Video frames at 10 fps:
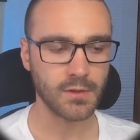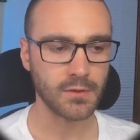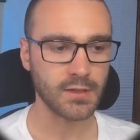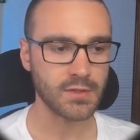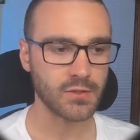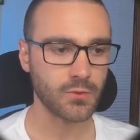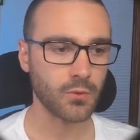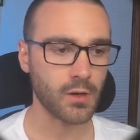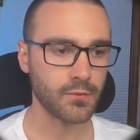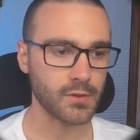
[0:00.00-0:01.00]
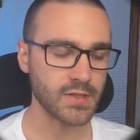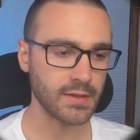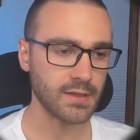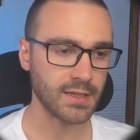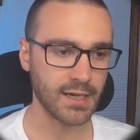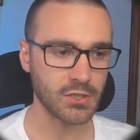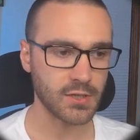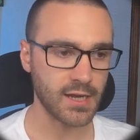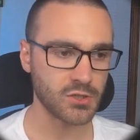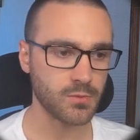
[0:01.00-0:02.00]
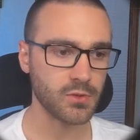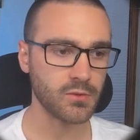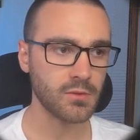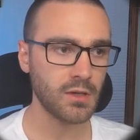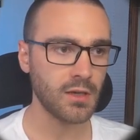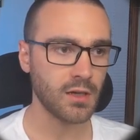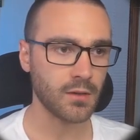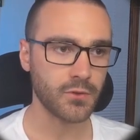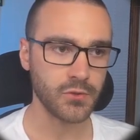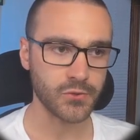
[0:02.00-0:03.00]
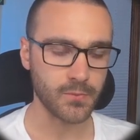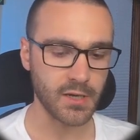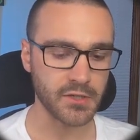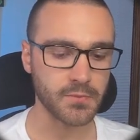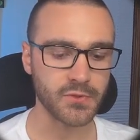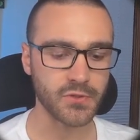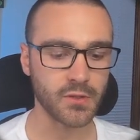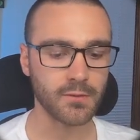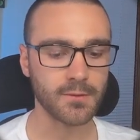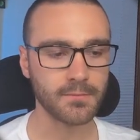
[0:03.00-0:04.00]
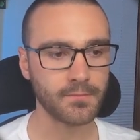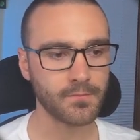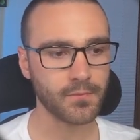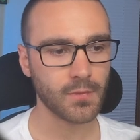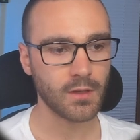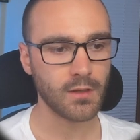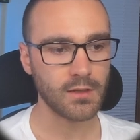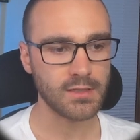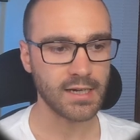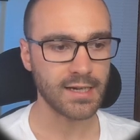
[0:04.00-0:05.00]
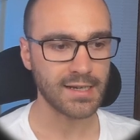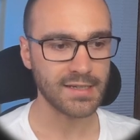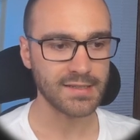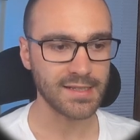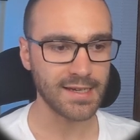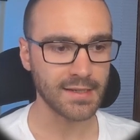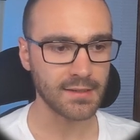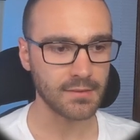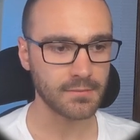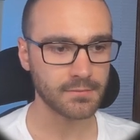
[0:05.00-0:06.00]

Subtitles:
Okay, so we're referencing the connection attribute of the user management server .exec.